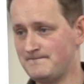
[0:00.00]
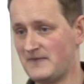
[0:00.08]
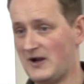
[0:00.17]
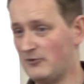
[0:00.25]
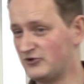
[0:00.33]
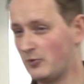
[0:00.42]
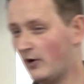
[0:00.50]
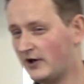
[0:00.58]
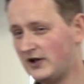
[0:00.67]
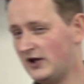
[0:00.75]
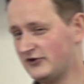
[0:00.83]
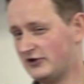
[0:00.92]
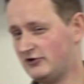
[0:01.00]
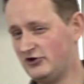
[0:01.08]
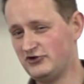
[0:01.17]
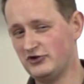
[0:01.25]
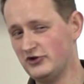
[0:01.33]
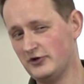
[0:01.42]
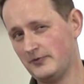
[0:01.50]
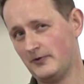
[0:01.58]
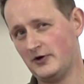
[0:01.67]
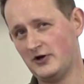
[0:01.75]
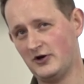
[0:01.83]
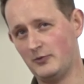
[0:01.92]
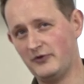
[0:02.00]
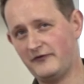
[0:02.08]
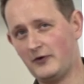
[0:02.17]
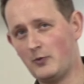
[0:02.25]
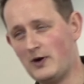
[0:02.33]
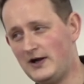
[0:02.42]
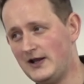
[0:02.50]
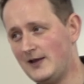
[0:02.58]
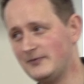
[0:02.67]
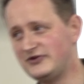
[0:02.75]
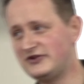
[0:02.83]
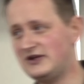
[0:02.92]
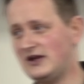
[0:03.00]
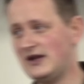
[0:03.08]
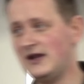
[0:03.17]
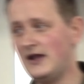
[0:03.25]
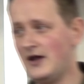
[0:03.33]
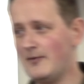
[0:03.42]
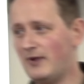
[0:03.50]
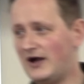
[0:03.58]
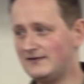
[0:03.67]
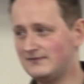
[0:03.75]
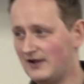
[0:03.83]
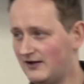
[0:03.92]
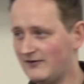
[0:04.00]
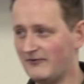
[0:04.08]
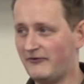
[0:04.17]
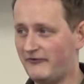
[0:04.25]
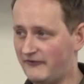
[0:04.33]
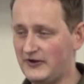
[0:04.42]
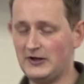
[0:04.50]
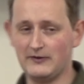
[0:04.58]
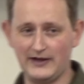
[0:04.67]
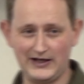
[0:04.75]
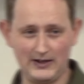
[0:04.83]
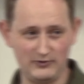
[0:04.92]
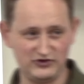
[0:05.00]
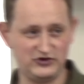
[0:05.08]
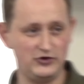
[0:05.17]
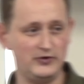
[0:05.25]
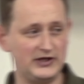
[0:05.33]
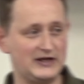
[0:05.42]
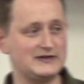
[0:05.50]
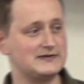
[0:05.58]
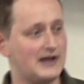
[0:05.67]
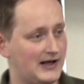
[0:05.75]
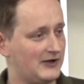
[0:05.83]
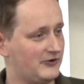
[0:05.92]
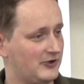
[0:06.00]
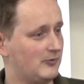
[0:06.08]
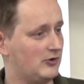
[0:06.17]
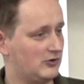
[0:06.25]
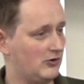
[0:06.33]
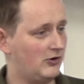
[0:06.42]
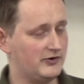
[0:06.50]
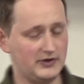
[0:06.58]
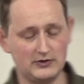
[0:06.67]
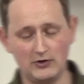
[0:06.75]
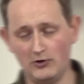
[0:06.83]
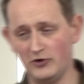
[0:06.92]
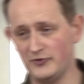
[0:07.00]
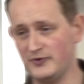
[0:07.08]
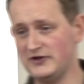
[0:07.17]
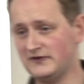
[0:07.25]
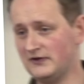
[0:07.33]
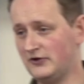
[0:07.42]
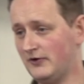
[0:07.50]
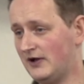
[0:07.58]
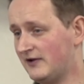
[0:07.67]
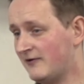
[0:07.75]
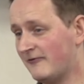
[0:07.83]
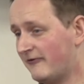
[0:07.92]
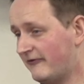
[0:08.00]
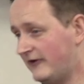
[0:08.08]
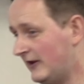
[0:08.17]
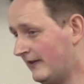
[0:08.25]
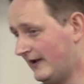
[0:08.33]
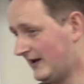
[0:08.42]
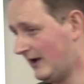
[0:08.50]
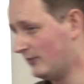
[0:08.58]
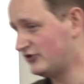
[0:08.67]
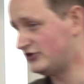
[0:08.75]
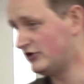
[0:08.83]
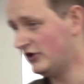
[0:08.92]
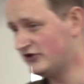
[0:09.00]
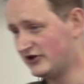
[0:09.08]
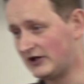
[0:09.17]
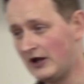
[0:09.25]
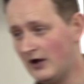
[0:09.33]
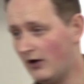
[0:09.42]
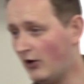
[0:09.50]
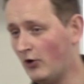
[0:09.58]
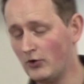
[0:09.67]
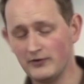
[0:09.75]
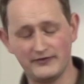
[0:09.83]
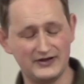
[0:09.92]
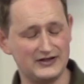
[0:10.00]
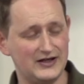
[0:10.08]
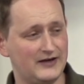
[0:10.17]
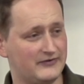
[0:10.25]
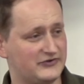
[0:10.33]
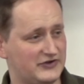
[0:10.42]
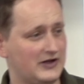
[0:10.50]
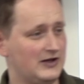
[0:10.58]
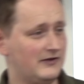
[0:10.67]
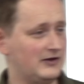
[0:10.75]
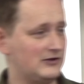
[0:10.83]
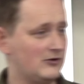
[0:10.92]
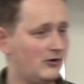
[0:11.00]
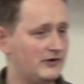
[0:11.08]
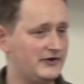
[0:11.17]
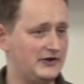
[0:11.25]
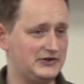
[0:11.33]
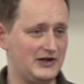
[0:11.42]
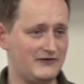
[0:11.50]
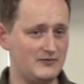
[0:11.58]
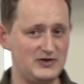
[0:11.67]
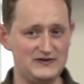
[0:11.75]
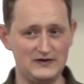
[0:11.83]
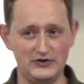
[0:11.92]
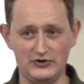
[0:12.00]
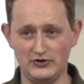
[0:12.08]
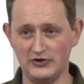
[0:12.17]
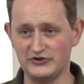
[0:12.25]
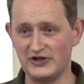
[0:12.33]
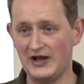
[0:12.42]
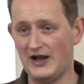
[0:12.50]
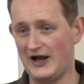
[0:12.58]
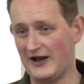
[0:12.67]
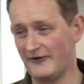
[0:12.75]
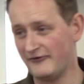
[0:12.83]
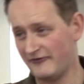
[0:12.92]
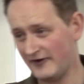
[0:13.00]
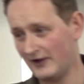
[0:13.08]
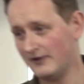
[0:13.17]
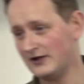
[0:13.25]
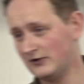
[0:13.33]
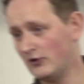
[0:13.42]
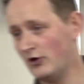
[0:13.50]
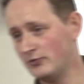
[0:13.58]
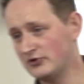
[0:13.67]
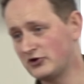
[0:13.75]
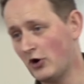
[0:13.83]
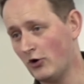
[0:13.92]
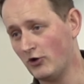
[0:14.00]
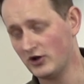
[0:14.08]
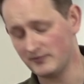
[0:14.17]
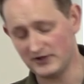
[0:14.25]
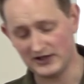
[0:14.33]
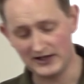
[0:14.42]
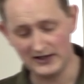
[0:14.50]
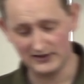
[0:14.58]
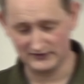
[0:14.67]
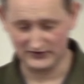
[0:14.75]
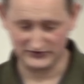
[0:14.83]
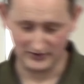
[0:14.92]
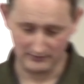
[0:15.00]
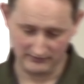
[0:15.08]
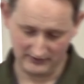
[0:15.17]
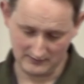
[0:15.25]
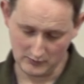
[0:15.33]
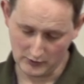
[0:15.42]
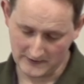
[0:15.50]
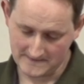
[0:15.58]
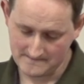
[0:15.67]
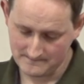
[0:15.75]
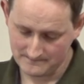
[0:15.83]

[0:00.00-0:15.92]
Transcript: I was working as a Christian youth worker with, for YMCA, but I didn't feel like I was doing exactly what God had called me to do. I didn't feel like I was using all of the gifts that God had given me to use, and I felt like God was calling me to something more.